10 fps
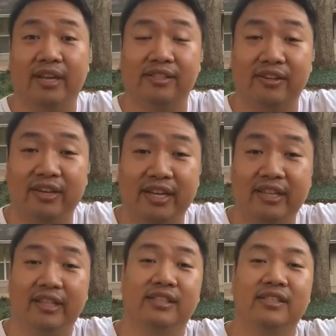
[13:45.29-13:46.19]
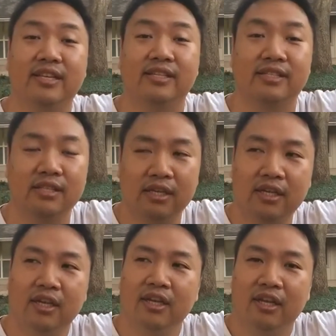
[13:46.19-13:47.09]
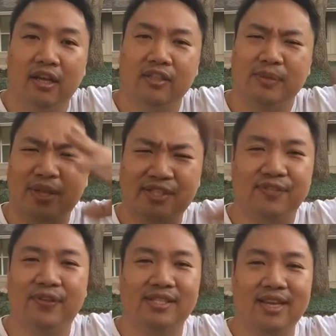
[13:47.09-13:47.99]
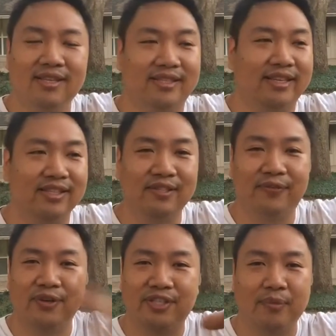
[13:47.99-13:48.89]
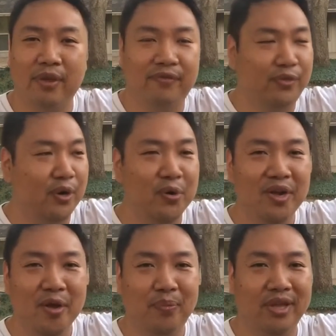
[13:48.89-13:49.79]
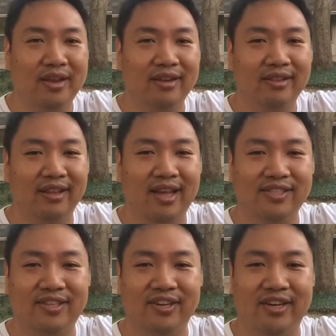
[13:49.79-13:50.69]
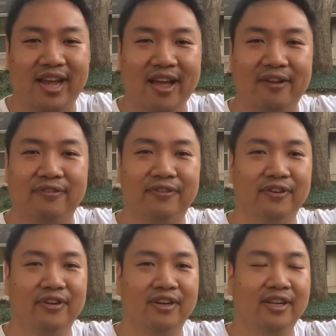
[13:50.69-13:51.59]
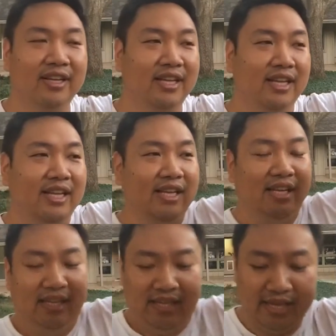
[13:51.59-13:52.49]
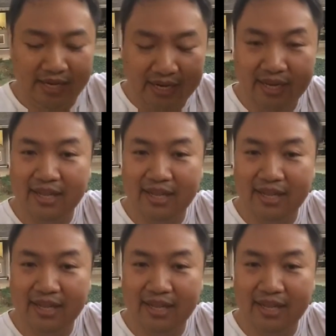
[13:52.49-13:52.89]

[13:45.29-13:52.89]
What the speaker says: I started eating these things. I was like, man, this is fantastic. This is the first time you haven't thrown up in the last 1.5 years.